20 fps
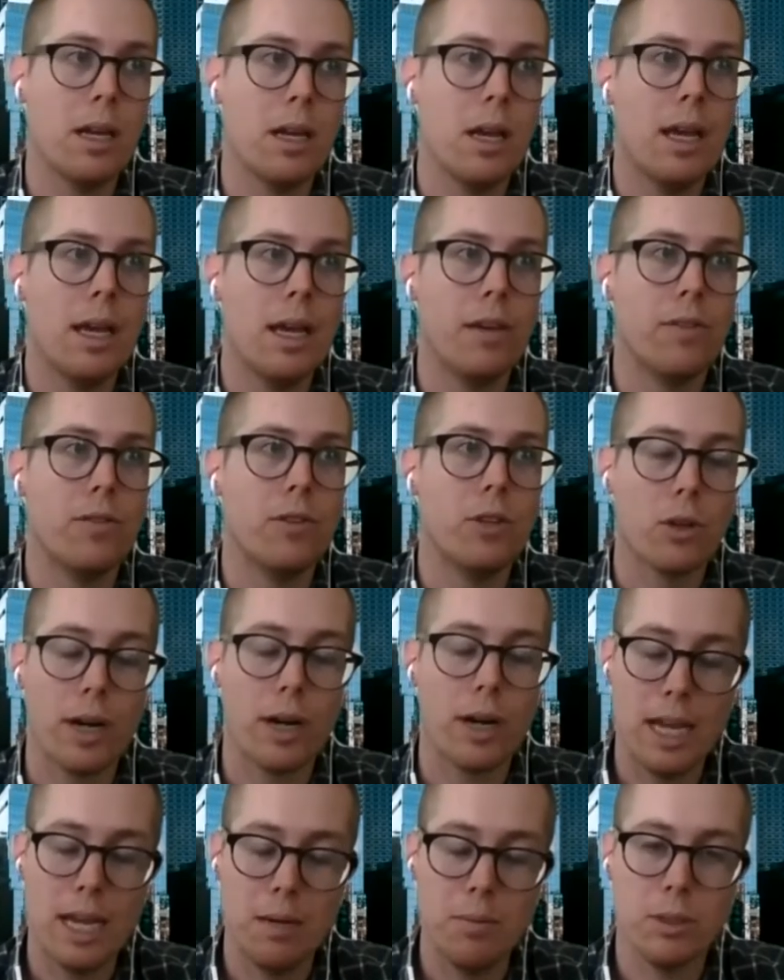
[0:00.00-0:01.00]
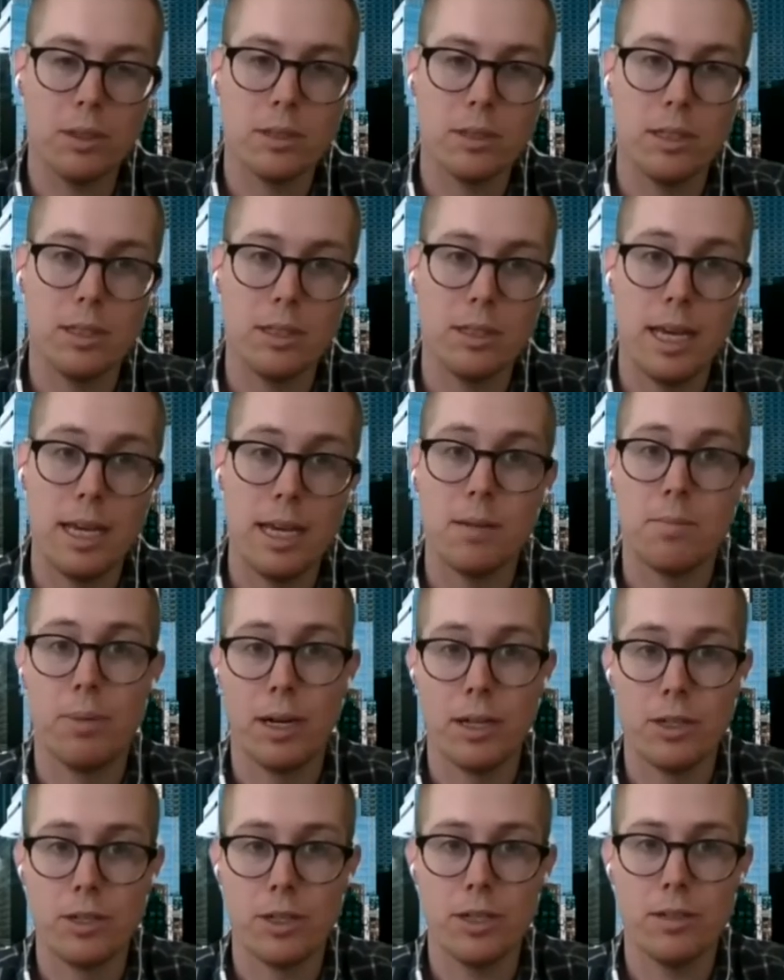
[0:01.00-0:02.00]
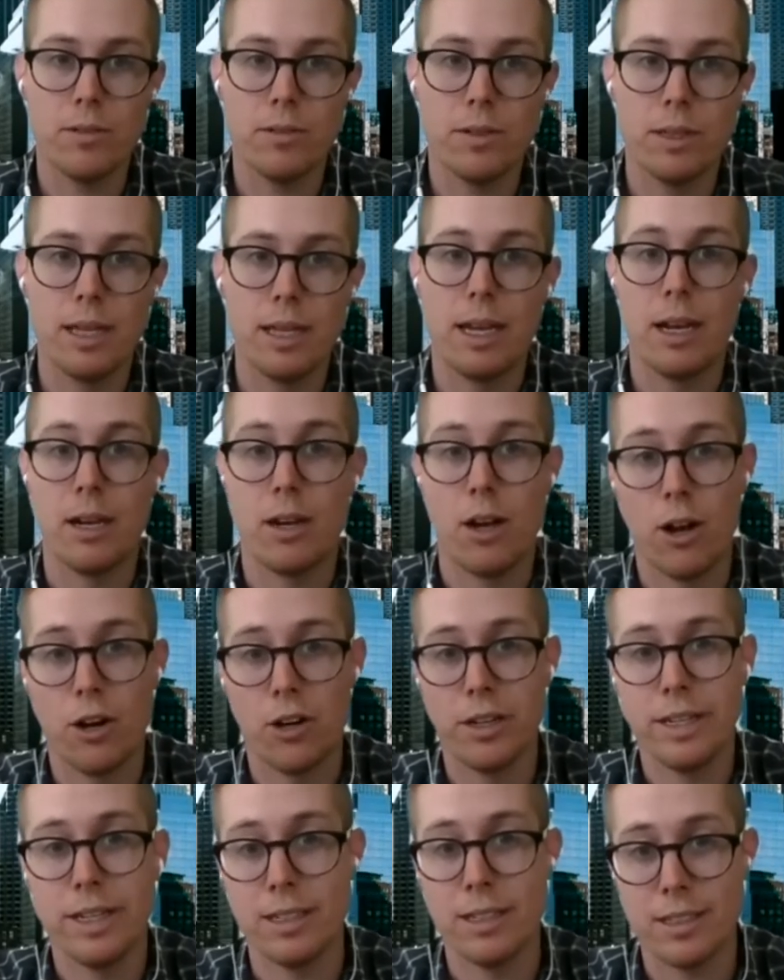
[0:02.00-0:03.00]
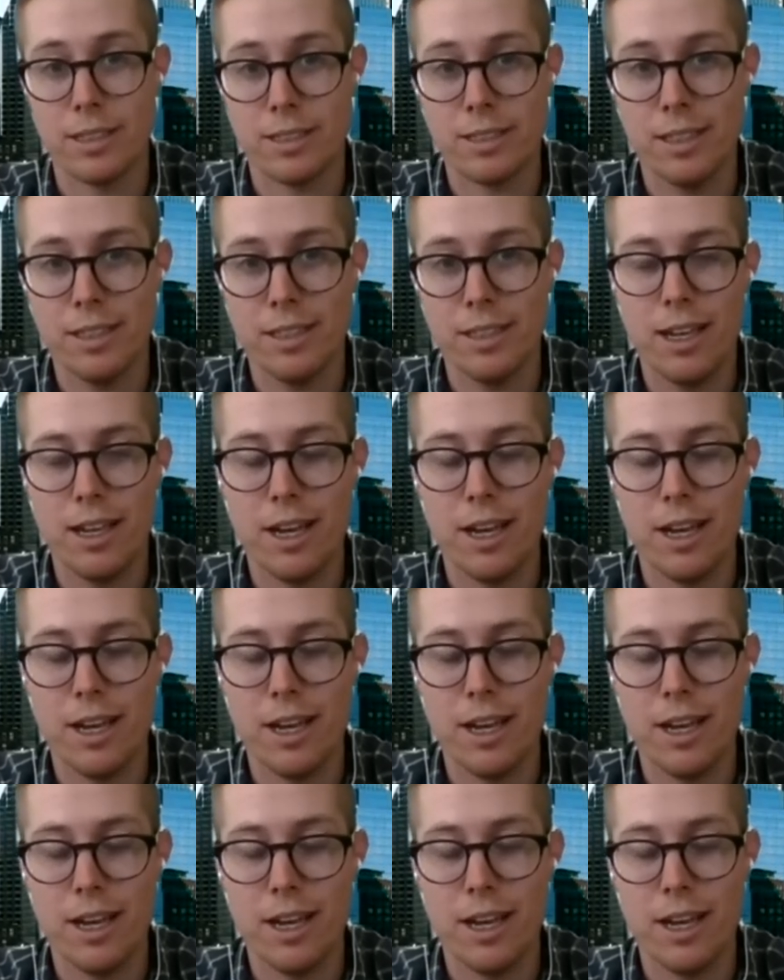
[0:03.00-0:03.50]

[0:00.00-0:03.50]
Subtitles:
if you're able to take budget that had already existed,